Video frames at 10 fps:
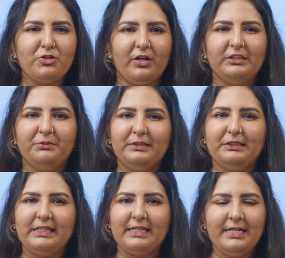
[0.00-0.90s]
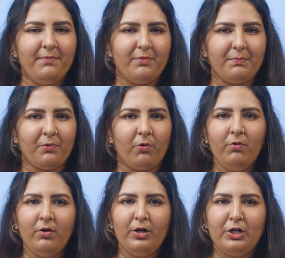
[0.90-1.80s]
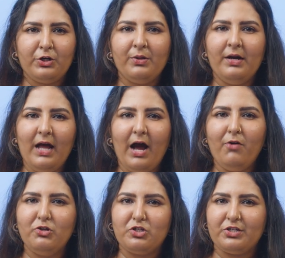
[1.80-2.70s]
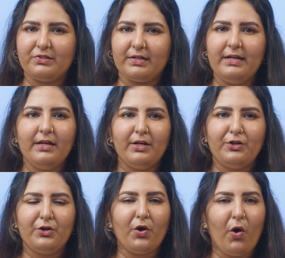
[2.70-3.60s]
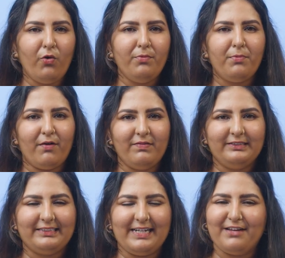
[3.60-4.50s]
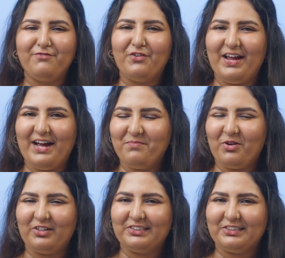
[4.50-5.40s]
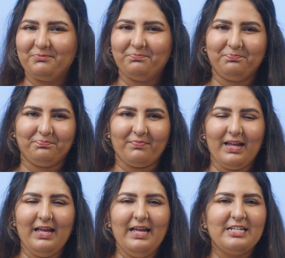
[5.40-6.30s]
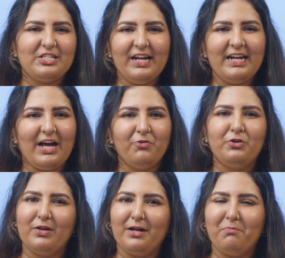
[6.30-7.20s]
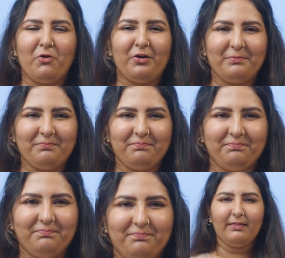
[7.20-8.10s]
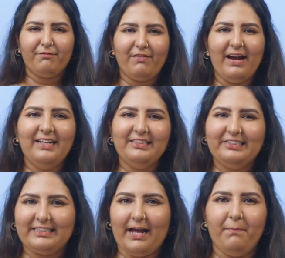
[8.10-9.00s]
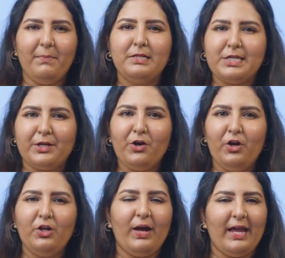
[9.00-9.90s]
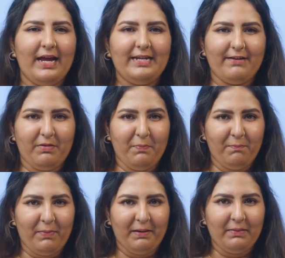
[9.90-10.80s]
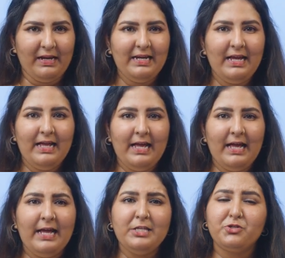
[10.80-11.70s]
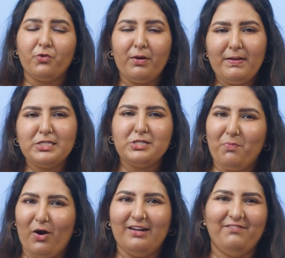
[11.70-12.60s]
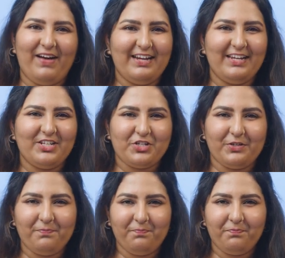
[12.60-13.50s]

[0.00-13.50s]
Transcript: Transparency GitHub repo to learn how to generate your own provenance data for AI models. Check it out to learn more. The final step in securing your AI development pipeline is robust model validation.